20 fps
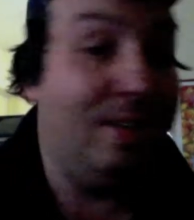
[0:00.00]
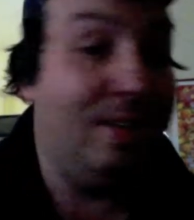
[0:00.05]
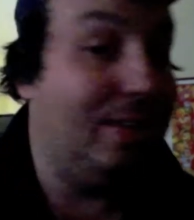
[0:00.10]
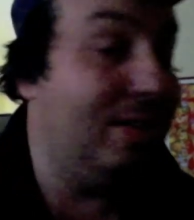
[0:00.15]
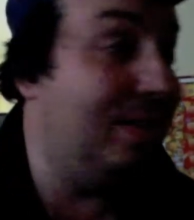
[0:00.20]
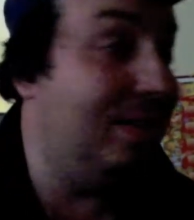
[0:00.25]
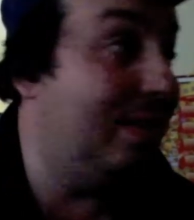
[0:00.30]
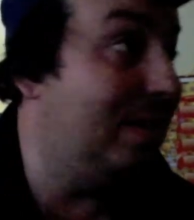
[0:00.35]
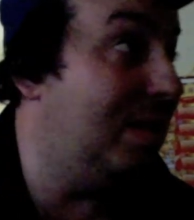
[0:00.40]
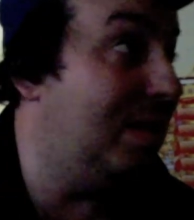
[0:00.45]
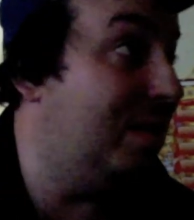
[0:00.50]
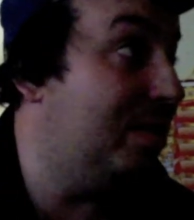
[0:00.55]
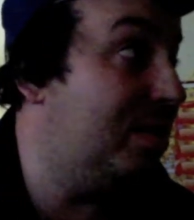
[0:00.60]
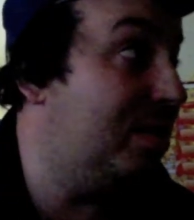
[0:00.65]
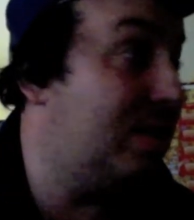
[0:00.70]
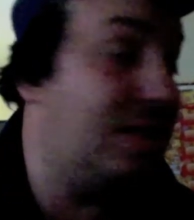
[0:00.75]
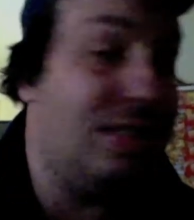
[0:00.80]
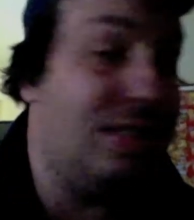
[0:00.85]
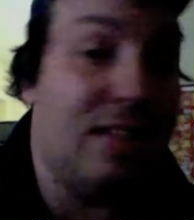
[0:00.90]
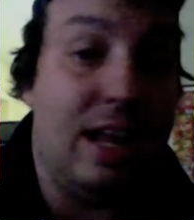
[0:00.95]

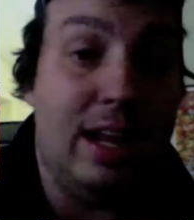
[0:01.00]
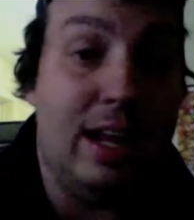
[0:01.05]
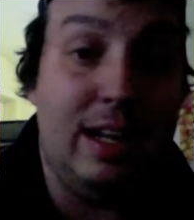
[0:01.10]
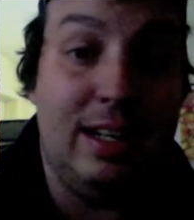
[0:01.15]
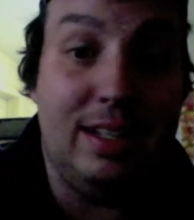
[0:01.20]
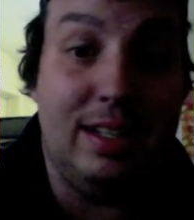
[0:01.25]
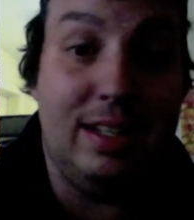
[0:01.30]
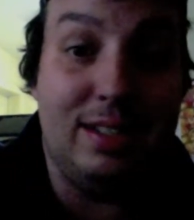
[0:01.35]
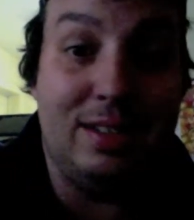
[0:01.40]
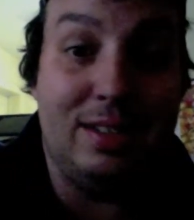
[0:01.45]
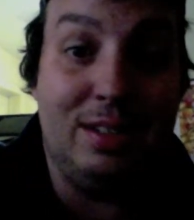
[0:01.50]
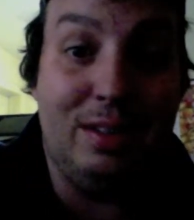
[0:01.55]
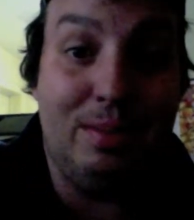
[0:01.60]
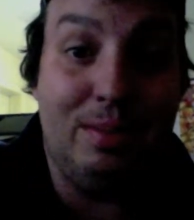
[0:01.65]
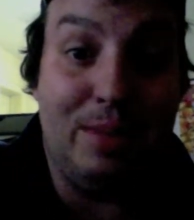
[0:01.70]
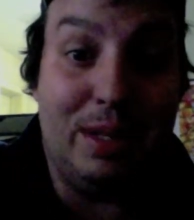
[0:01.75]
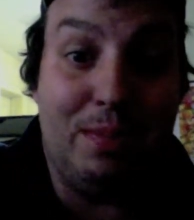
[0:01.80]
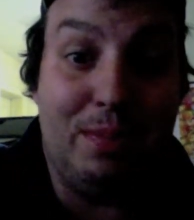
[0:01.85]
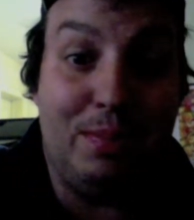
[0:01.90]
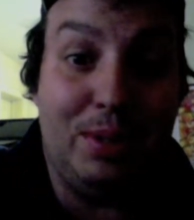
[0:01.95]
statism
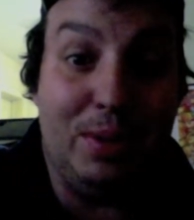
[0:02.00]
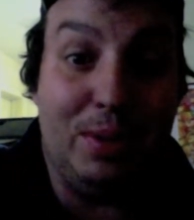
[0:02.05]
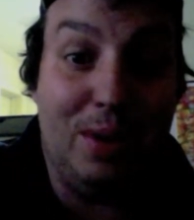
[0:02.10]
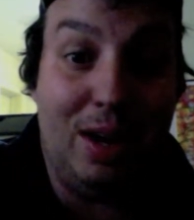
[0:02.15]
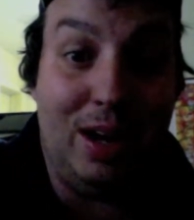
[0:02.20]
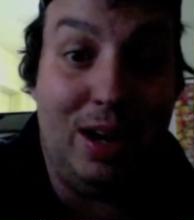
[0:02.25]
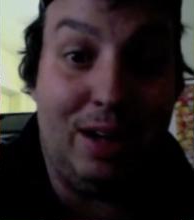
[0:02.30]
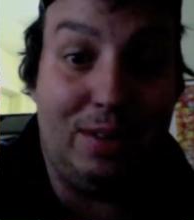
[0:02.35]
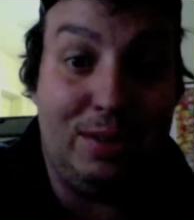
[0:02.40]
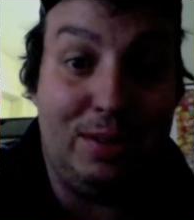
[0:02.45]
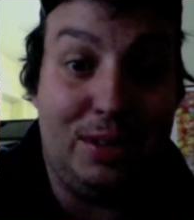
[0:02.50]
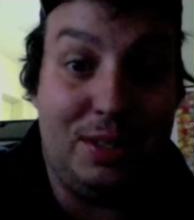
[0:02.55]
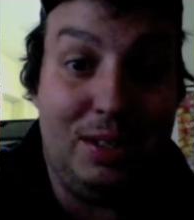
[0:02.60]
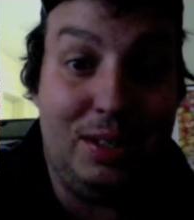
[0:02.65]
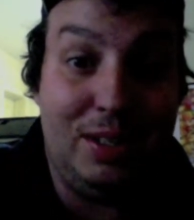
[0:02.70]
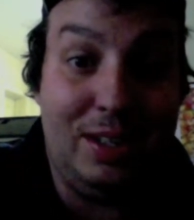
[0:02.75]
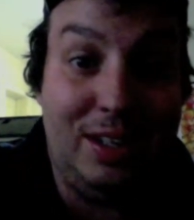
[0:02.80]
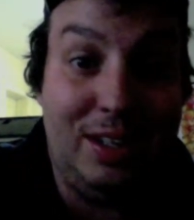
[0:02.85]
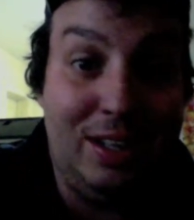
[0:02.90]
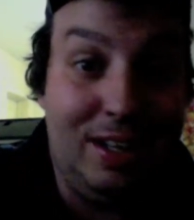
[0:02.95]
and
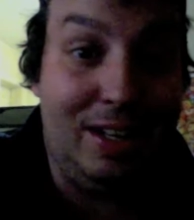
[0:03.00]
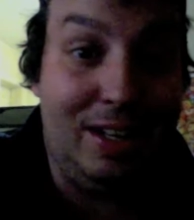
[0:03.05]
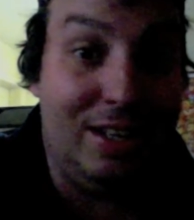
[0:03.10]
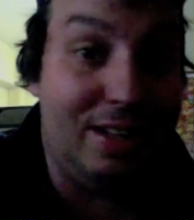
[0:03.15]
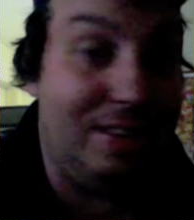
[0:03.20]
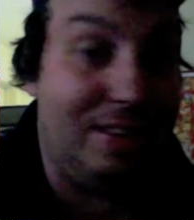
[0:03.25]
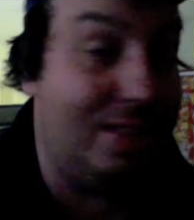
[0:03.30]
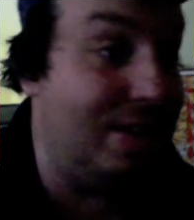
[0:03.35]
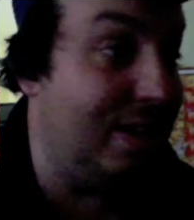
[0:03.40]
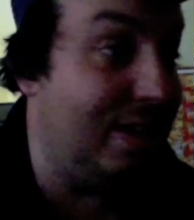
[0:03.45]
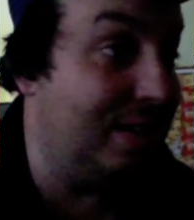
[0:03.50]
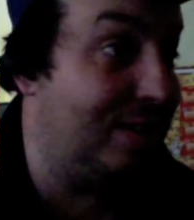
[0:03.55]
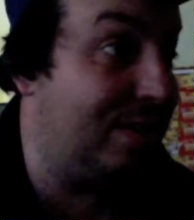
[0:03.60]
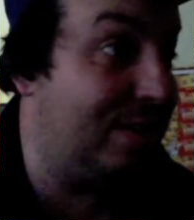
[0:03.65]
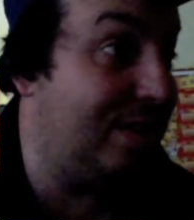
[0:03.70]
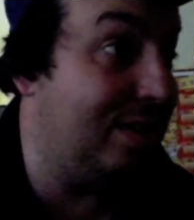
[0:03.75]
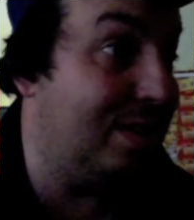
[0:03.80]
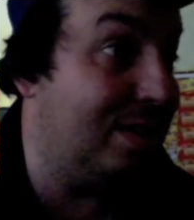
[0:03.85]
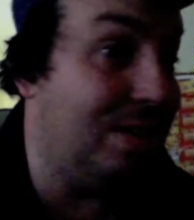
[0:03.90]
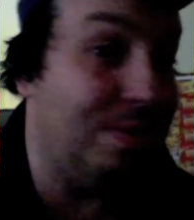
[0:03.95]
bureaucracy that's going
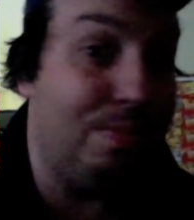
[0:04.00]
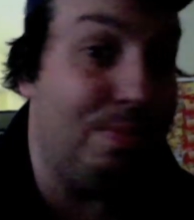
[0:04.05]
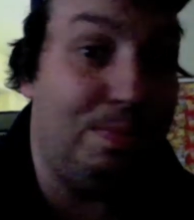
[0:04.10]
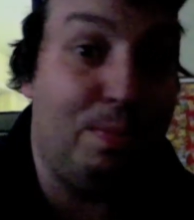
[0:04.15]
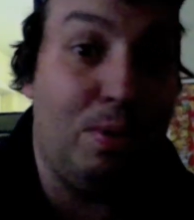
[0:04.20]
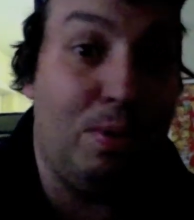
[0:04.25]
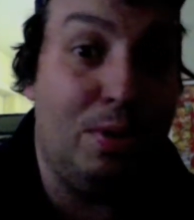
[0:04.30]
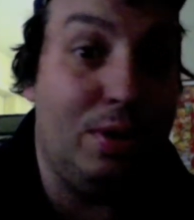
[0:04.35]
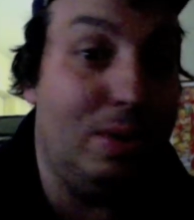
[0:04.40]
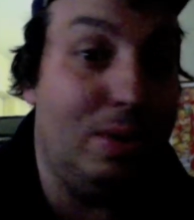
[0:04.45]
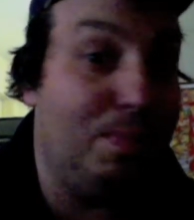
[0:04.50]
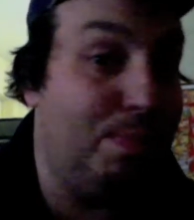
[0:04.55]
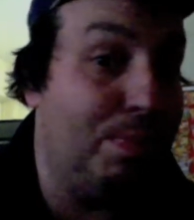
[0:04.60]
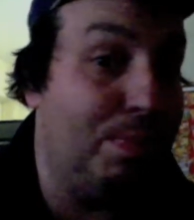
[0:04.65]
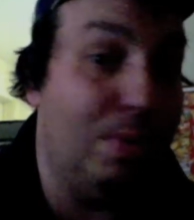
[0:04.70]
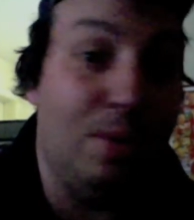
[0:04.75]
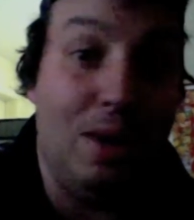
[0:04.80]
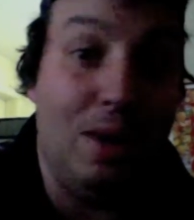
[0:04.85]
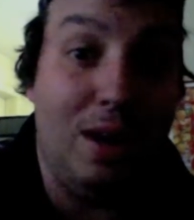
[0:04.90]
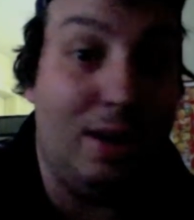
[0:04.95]
to put
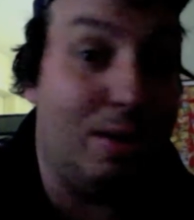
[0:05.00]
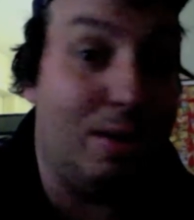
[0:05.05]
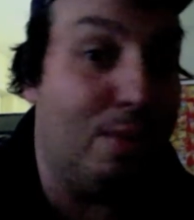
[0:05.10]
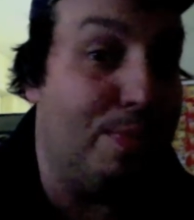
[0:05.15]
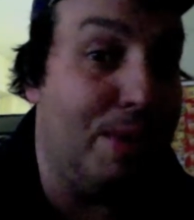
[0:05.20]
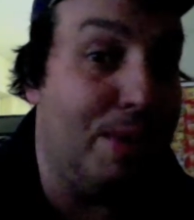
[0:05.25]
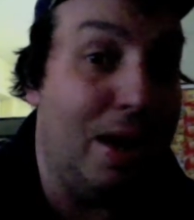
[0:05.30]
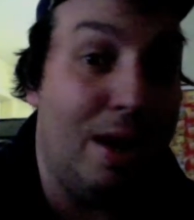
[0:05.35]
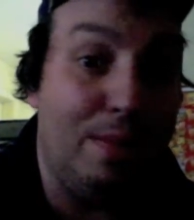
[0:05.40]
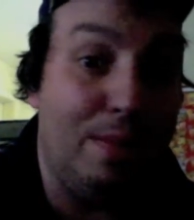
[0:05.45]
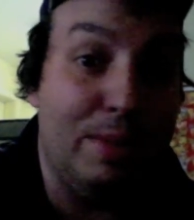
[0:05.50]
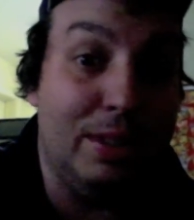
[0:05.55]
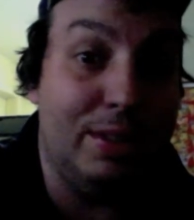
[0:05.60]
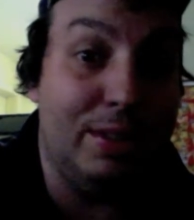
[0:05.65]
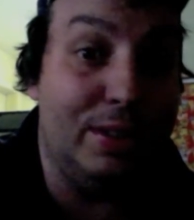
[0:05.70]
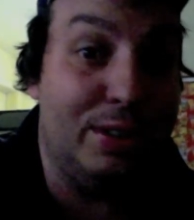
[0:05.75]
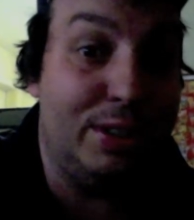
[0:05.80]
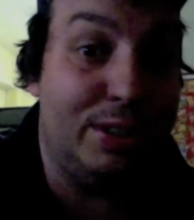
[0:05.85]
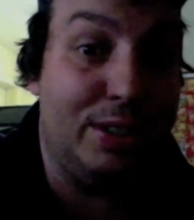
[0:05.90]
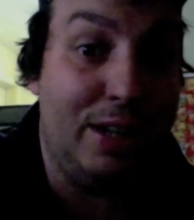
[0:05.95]
Barack Obama to
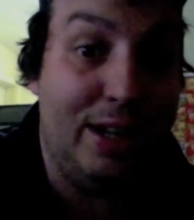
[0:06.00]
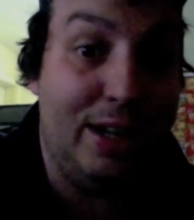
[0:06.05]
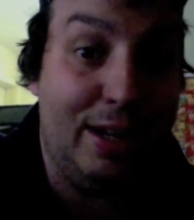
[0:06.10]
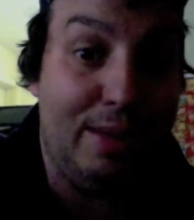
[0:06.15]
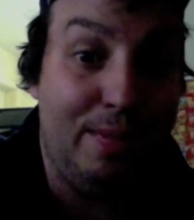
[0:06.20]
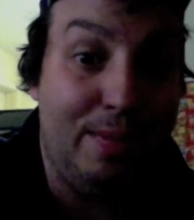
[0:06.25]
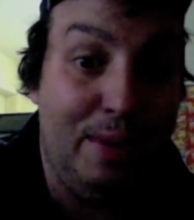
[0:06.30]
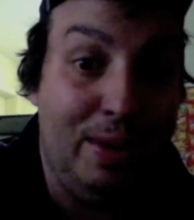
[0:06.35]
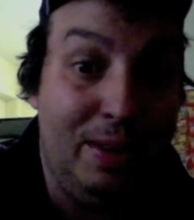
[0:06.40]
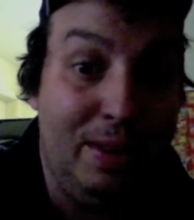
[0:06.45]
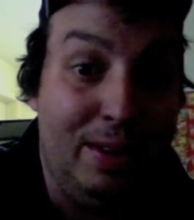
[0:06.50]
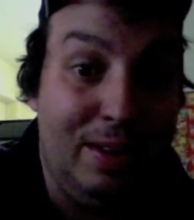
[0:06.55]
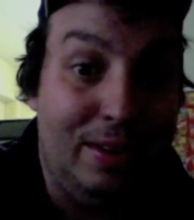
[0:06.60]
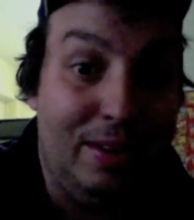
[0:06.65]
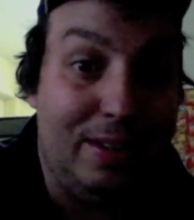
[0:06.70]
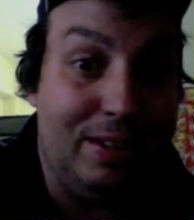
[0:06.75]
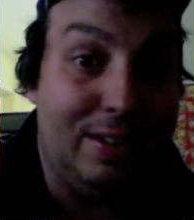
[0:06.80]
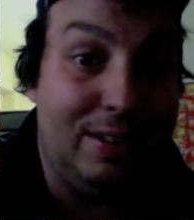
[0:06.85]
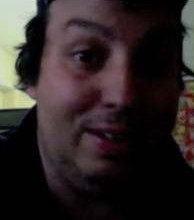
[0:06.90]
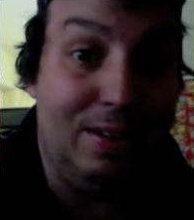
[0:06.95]
shame,
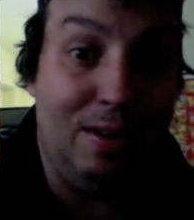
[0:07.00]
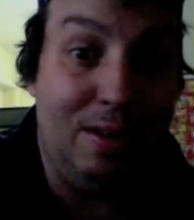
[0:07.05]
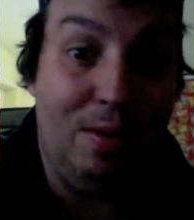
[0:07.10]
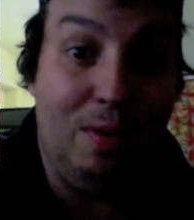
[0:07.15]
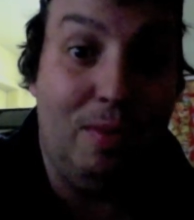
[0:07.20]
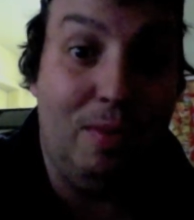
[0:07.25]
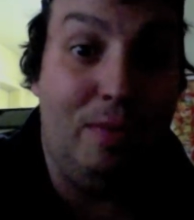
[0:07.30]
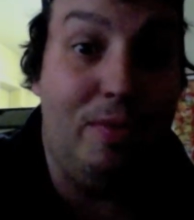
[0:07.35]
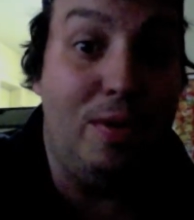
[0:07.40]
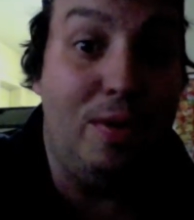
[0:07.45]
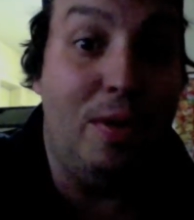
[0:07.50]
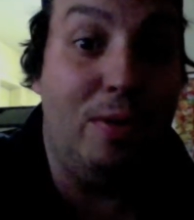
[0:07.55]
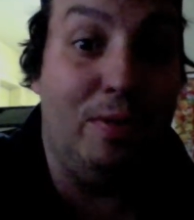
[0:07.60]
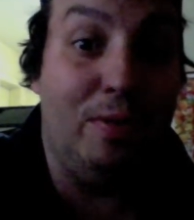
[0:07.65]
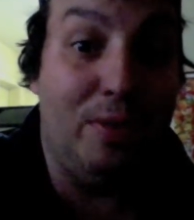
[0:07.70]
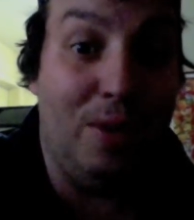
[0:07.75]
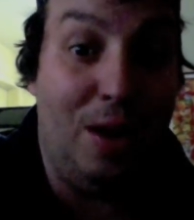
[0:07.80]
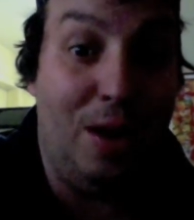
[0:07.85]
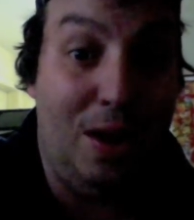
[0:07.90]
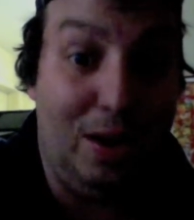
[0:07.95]
vote for
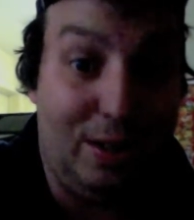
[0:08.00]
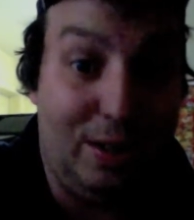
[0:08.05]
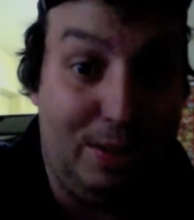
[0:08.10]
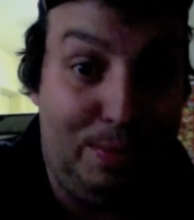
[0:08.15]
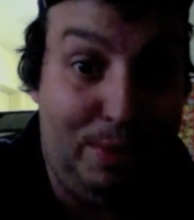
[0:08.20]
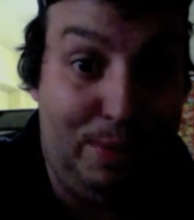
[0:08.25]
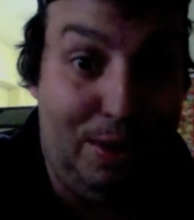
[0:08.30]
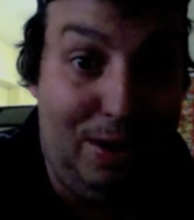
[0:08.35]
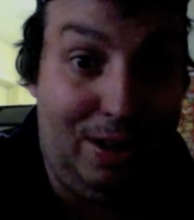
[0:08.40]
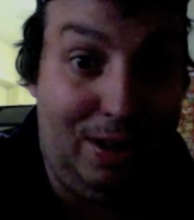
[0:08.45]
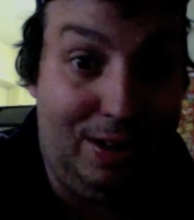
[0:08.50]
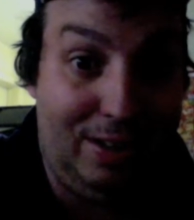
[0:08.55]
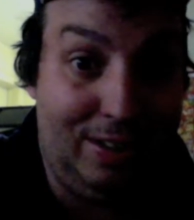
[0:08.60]
Occupy.